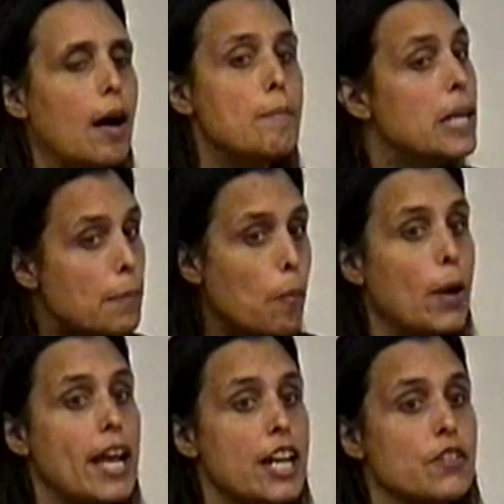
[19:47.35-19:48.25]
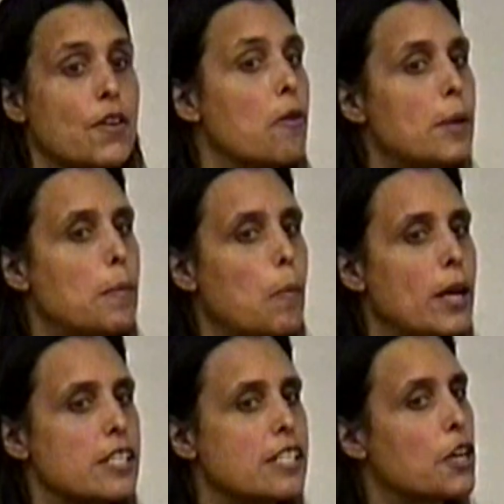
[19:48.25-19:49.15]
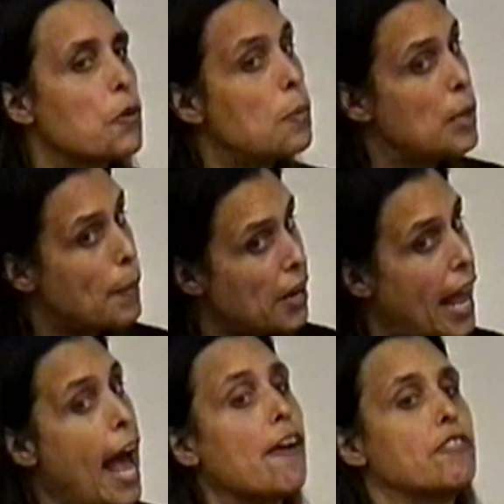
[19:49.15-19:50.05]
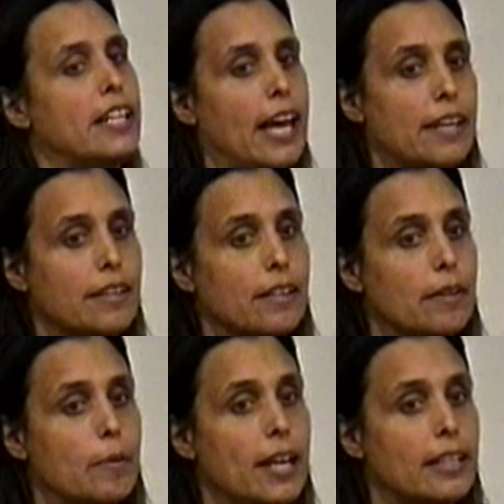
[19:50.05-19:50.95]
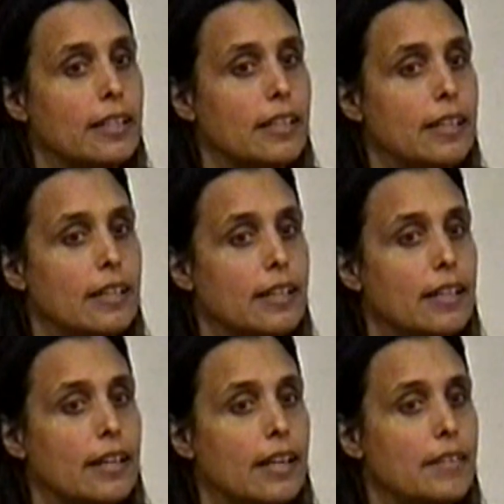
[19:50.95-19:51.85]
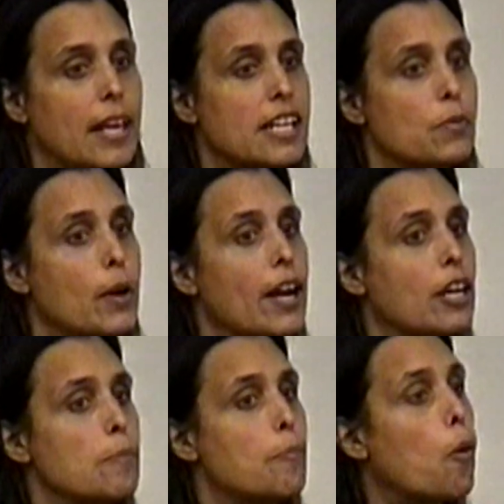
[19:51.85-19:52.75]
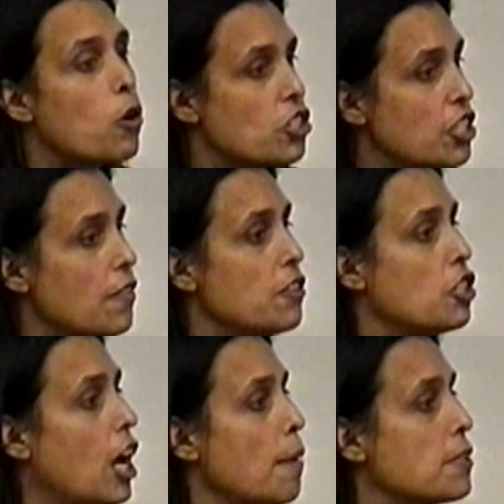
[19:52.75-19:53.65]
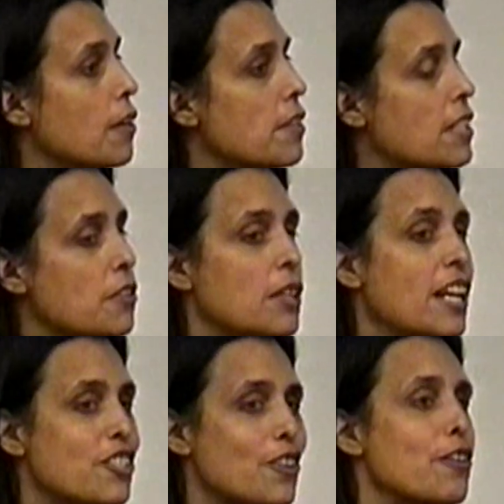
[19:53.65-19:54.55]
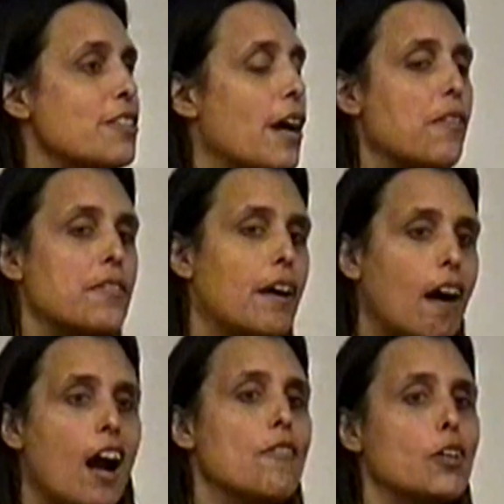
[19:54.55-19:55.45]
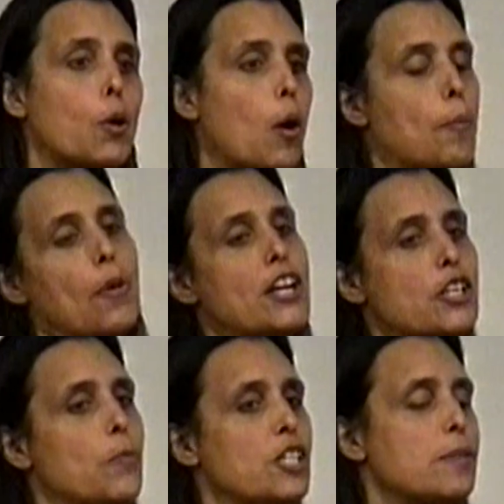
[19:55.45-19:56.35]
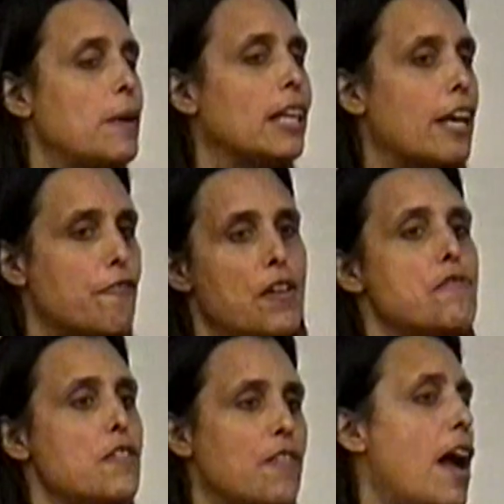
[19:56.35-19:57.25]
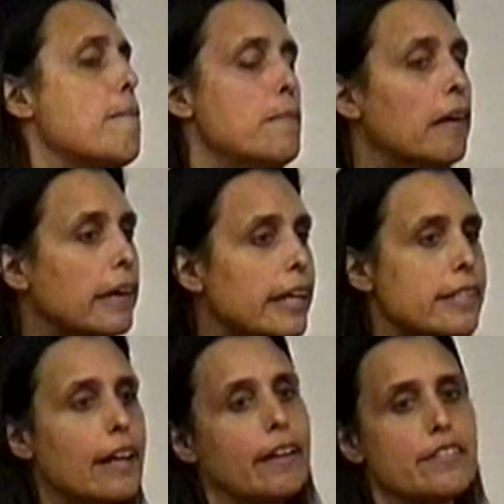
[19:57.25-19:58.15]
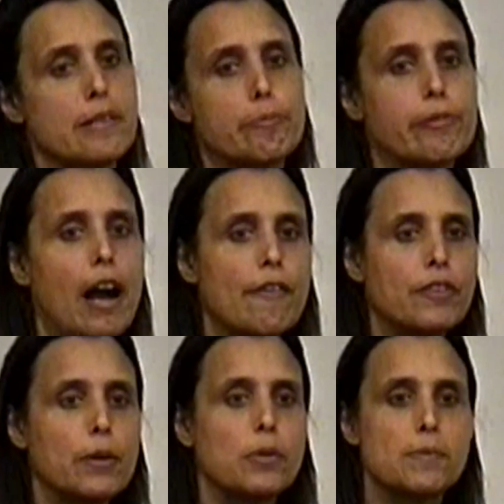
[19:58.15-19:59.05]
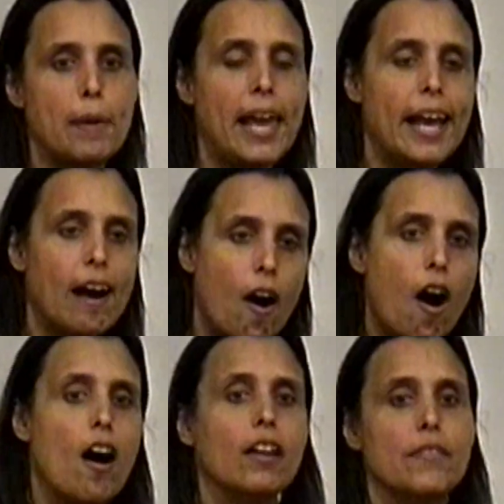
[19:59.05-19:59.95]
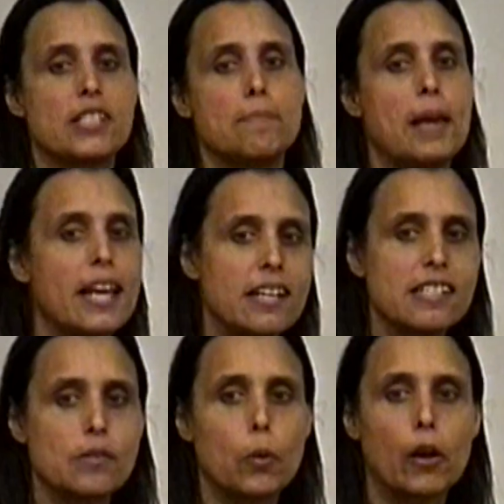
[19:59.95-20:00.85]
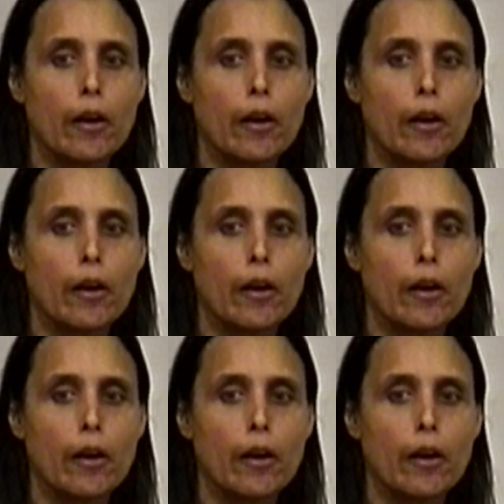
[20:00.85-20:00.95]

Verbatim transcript: Uh, minimum wage, federal minimum wage in this country would be about half of that, right? And that is where a good portion of the jobs are in this country. And it turned out that the Harvard Corporation, which had made like $55 million in profit, was paying all of its maintenance